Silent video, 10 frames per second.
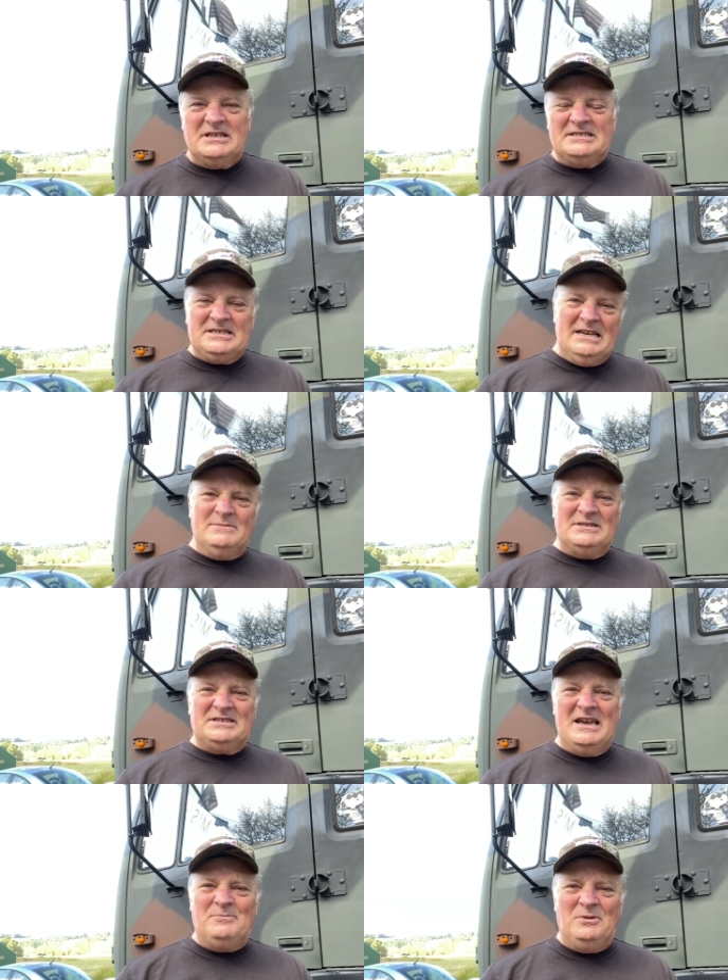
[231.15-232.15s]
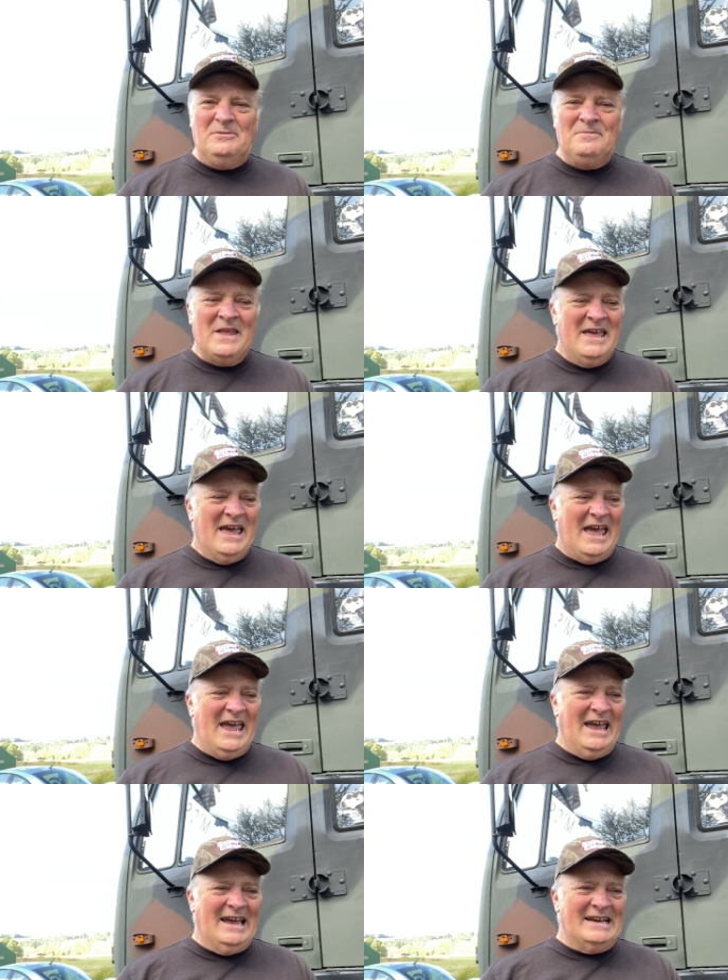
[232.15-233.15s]
And they sent him a sample
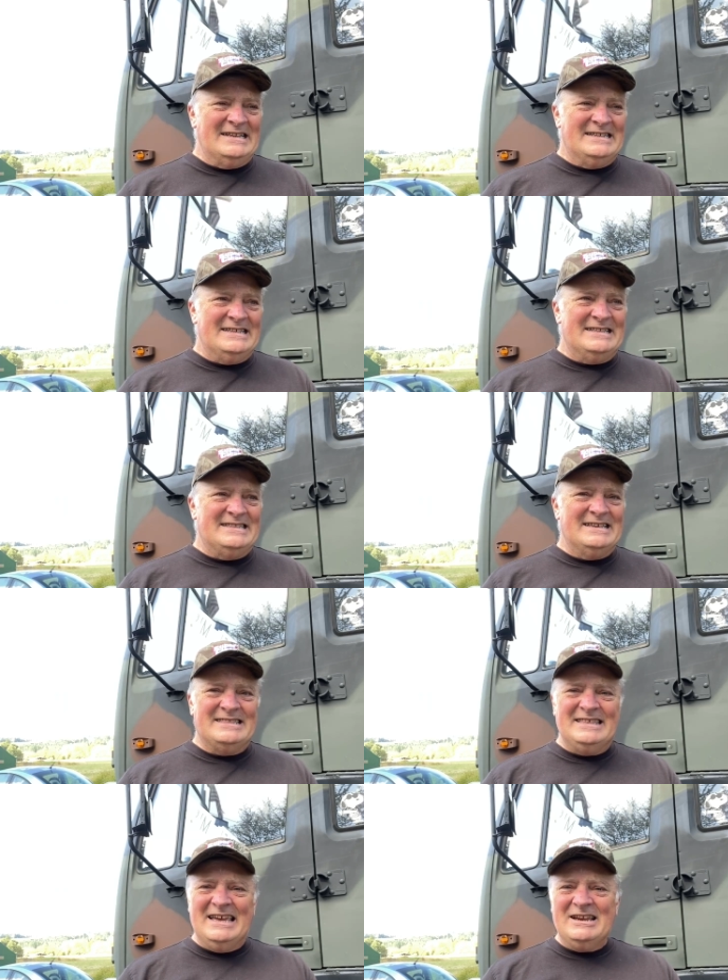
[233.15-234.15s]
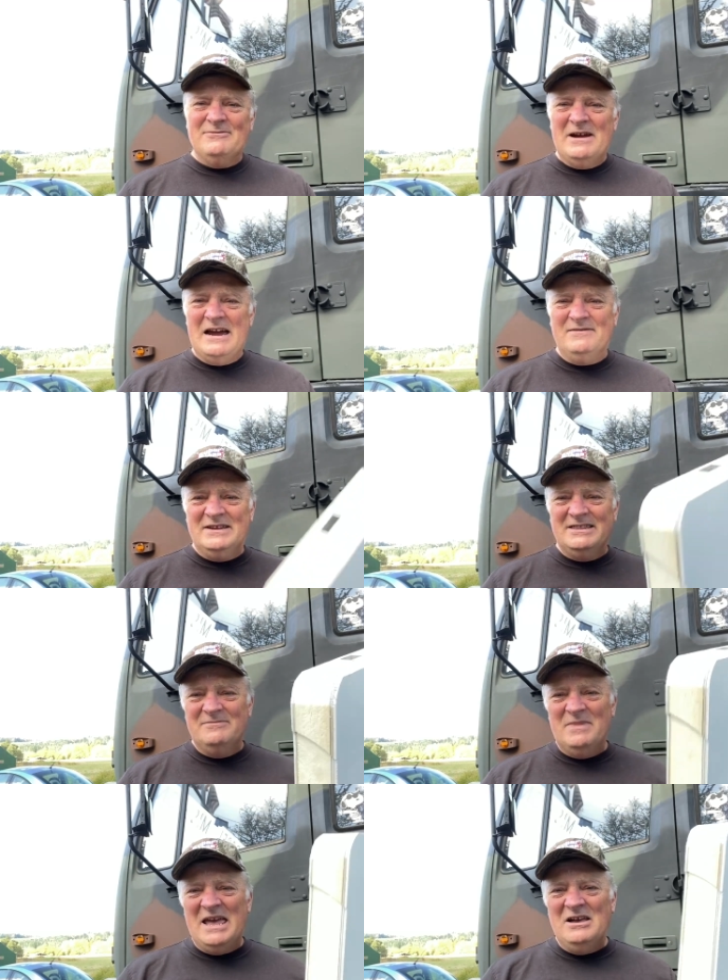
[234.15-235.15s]
and the thing arrived in the
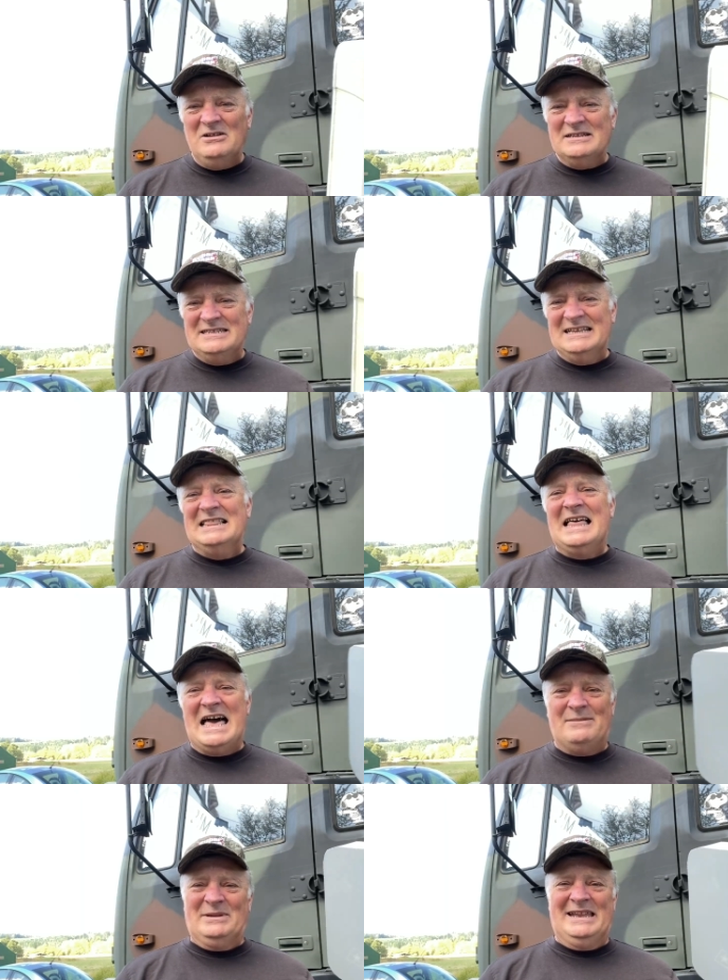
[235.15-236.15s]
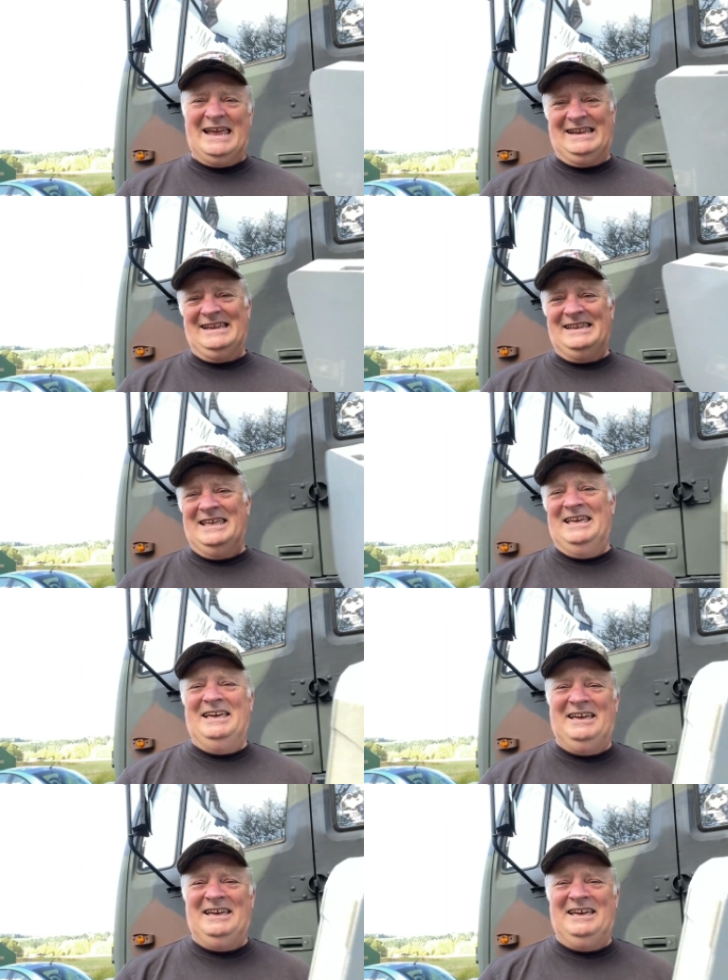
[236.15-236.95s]
mail delaminated.